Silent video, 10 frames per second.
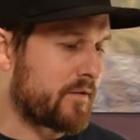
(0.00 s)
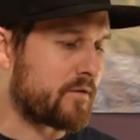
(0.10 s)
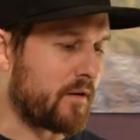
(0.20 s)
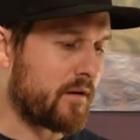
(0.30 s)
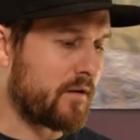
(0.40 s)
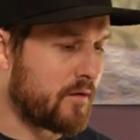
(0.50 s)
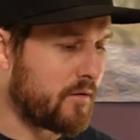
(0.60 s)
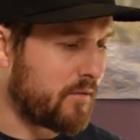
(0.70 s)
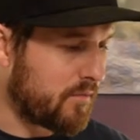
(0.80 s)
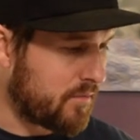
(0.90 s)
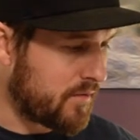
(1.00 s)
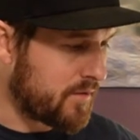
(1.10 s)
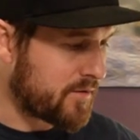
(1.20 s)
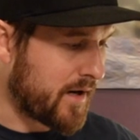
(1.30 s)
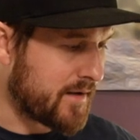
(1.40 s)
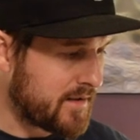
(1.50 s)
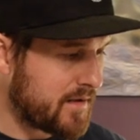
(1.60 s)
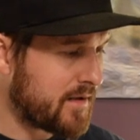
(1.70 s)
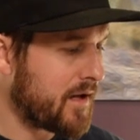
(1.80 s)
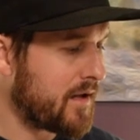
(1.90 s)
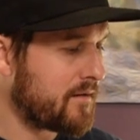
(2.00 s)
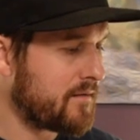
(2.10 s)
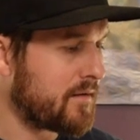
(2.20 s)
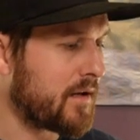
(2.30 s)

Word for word: So I'm gonna go try D again